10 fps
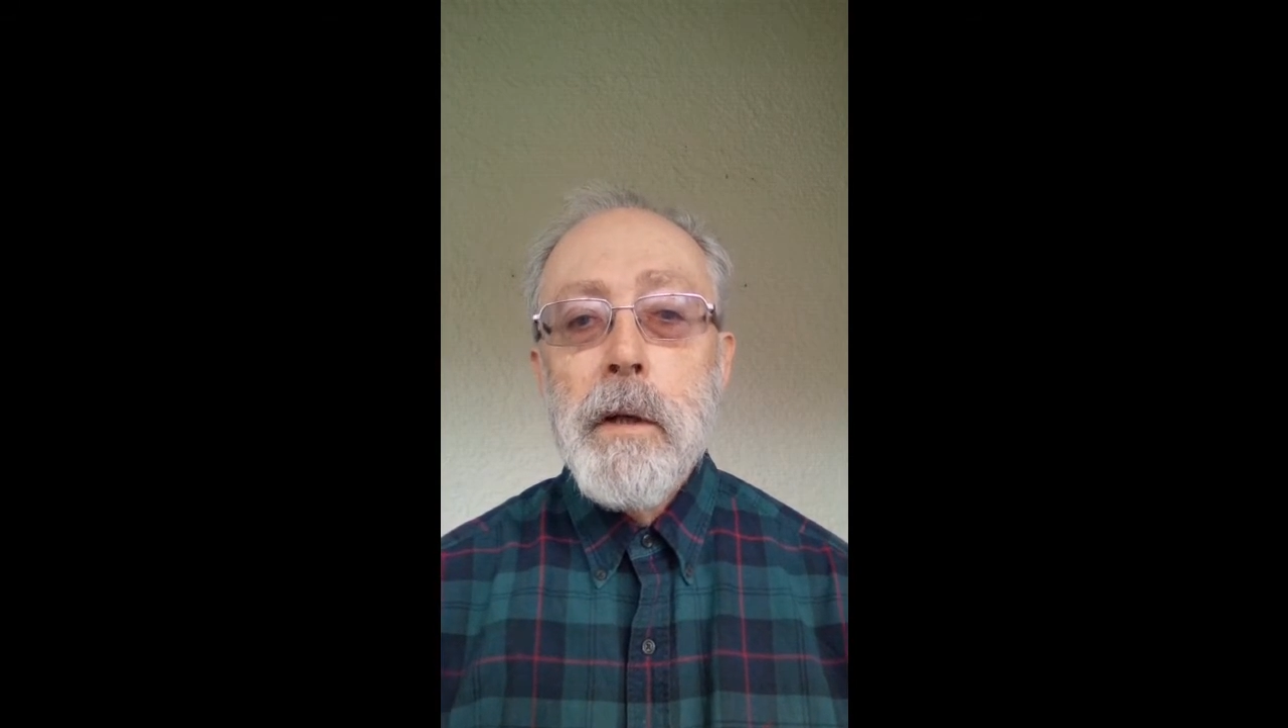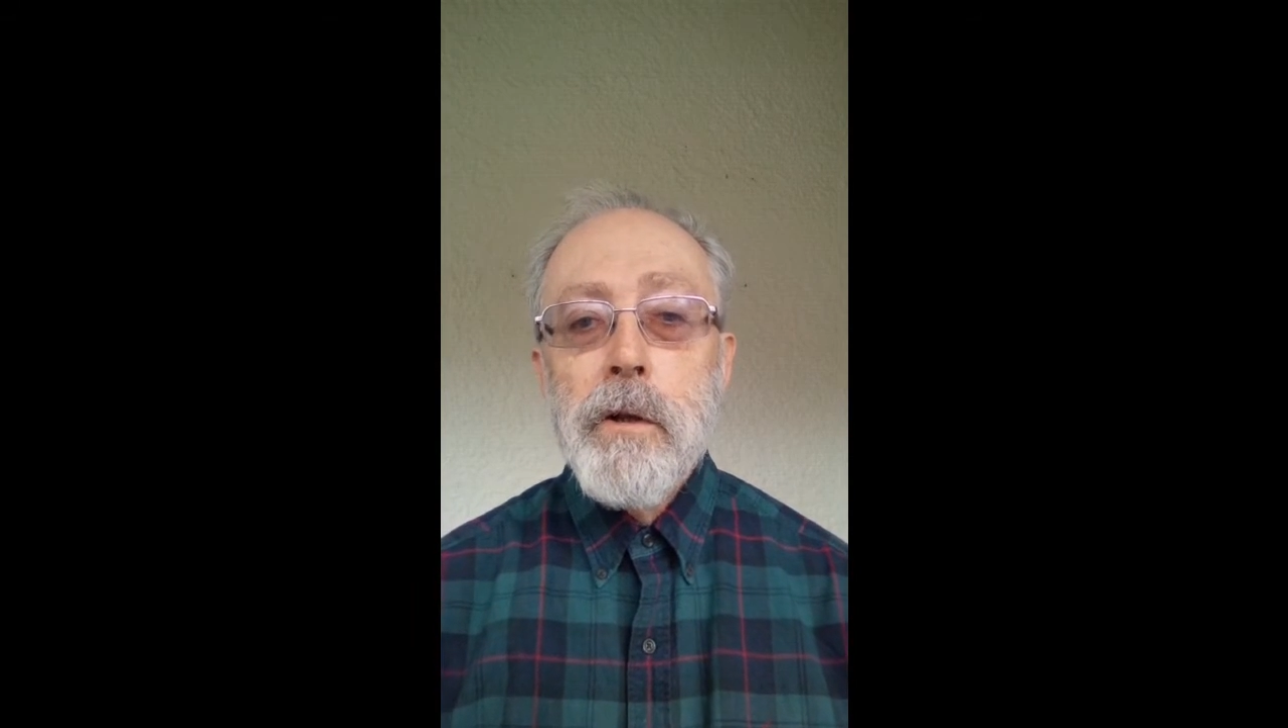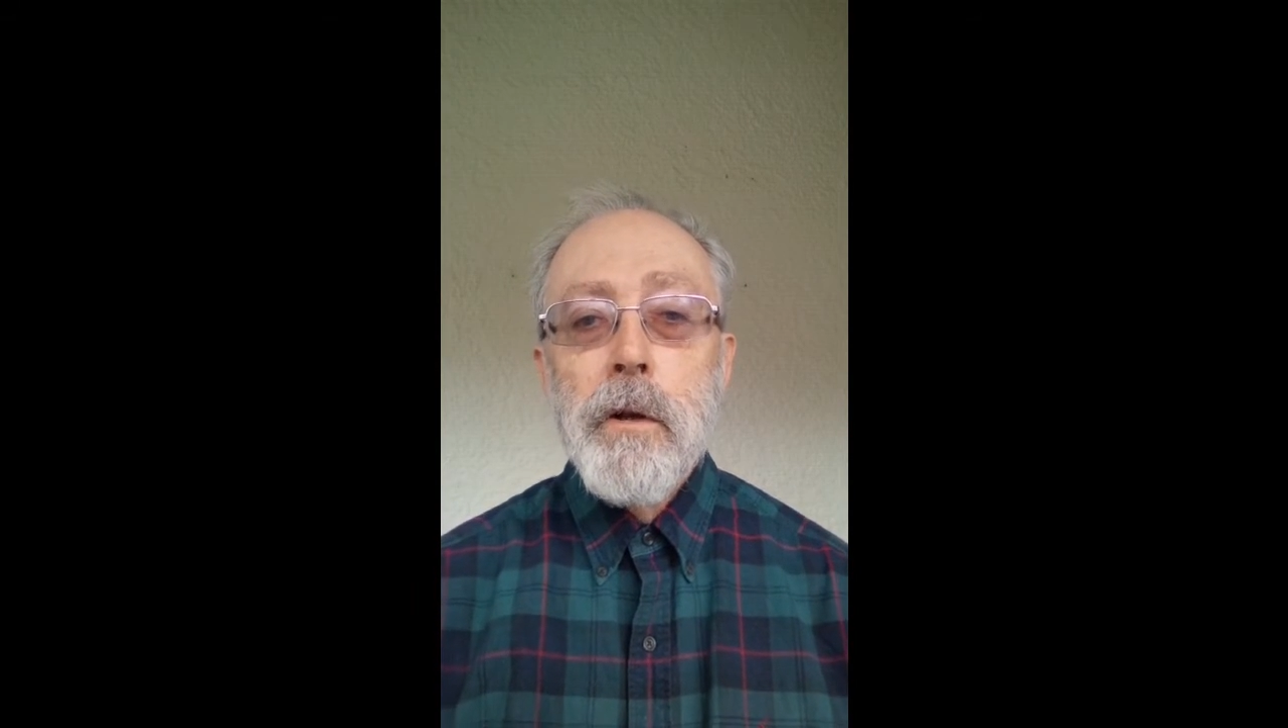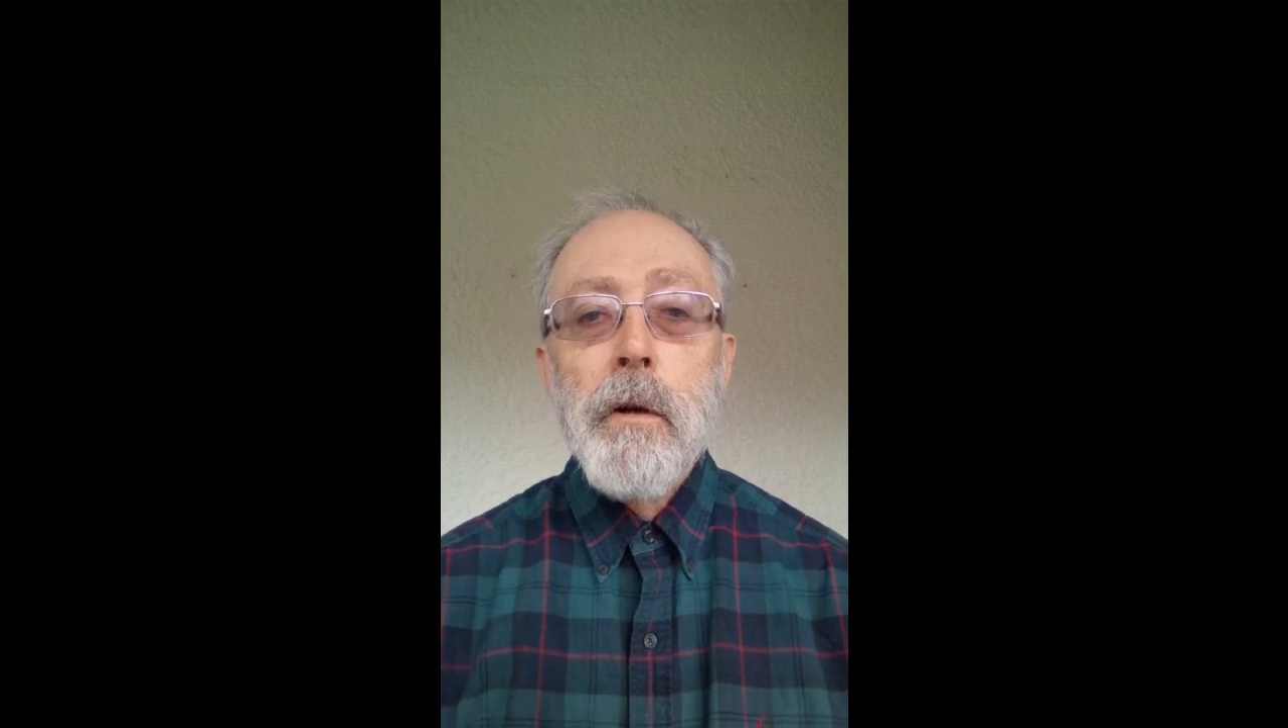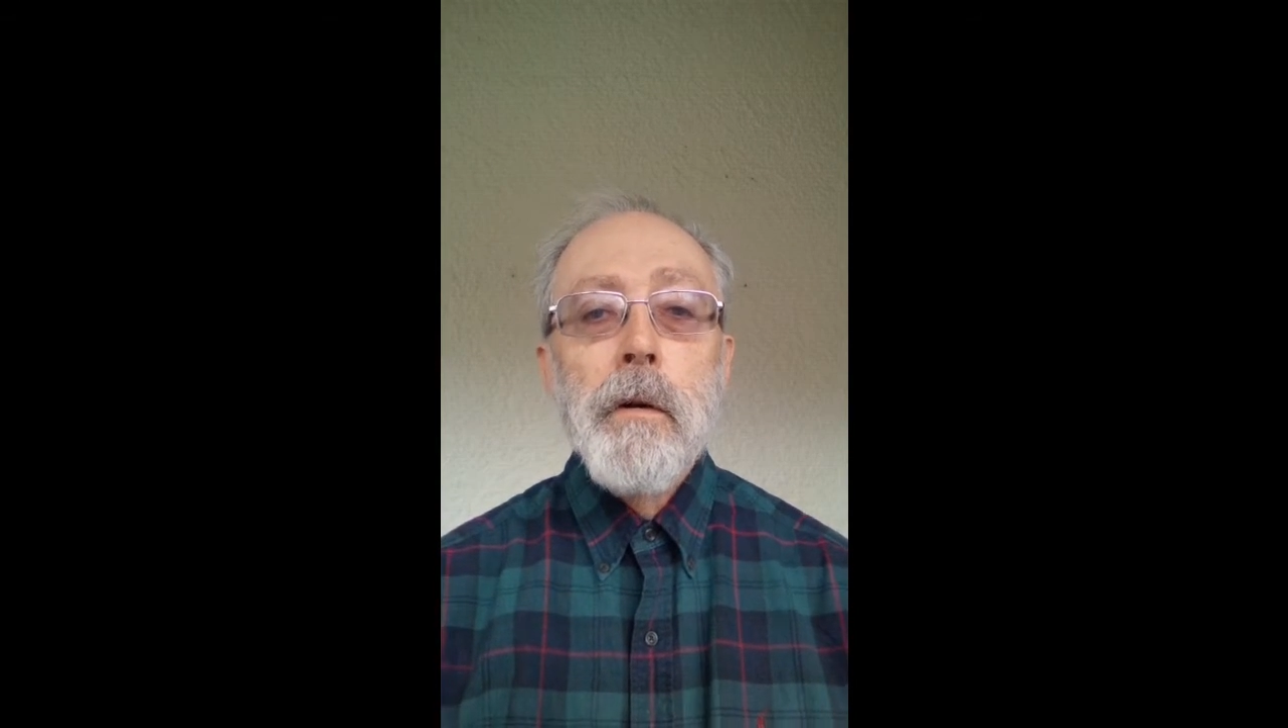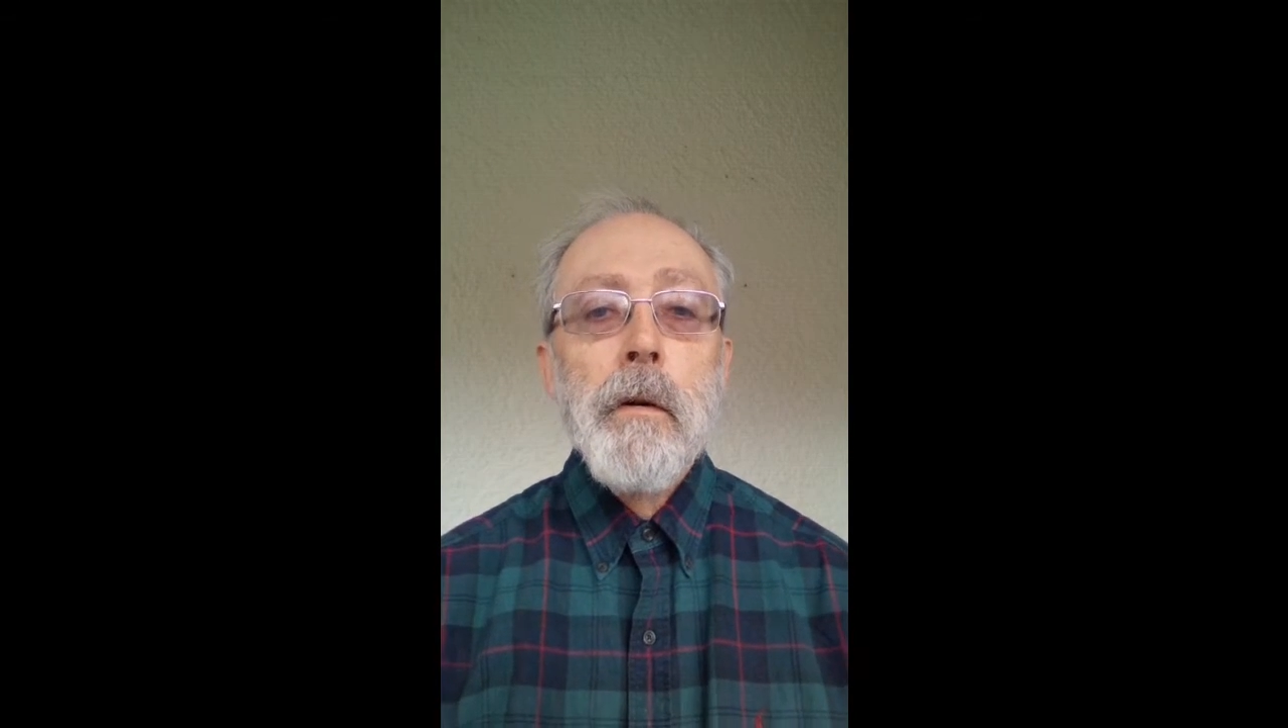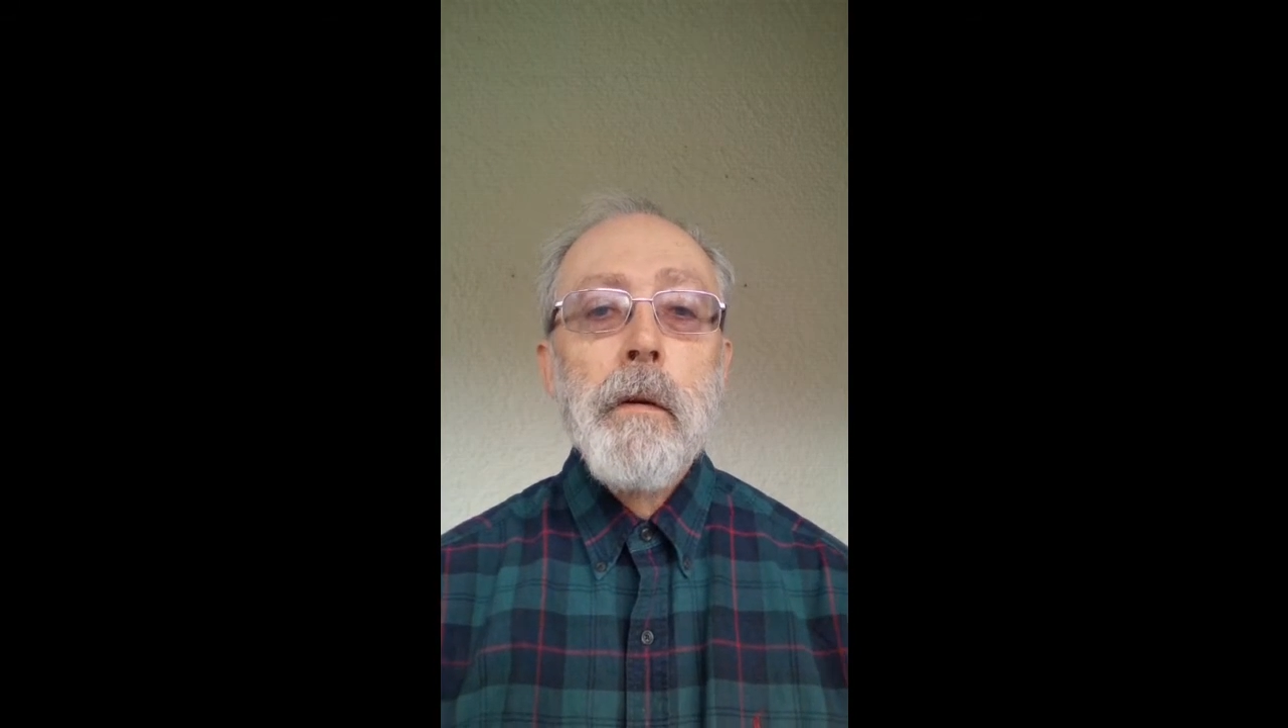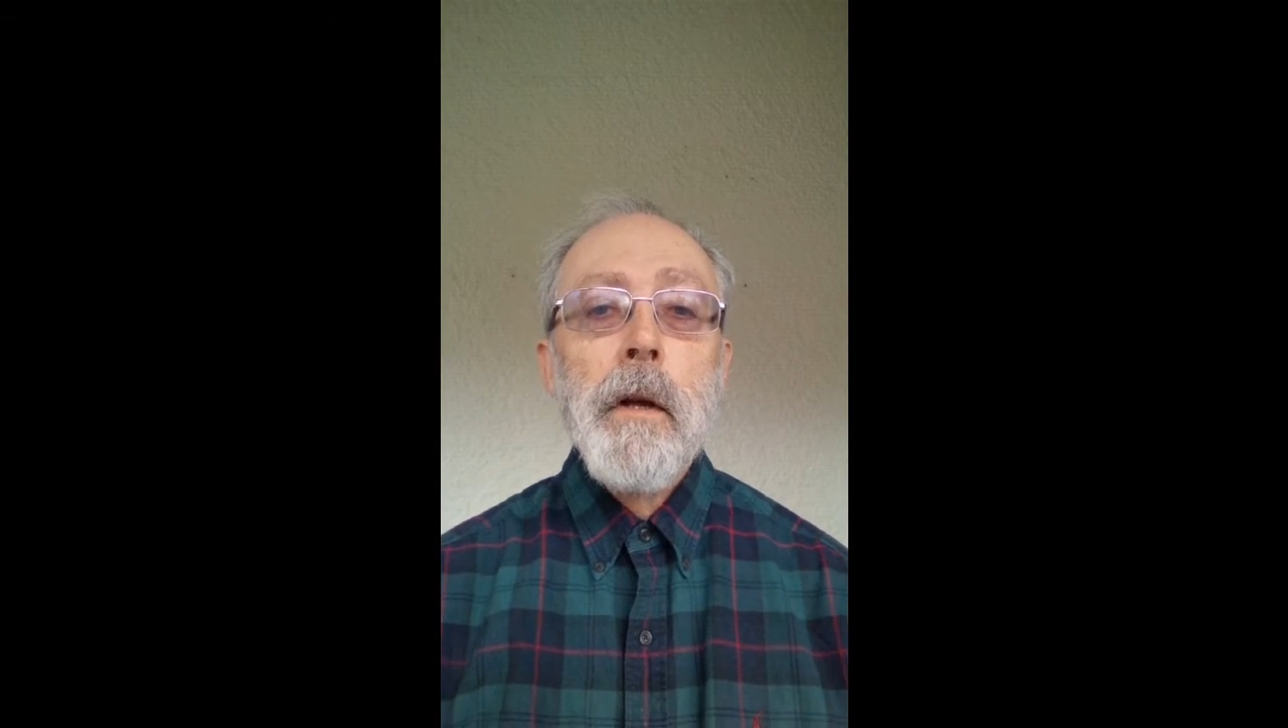be sure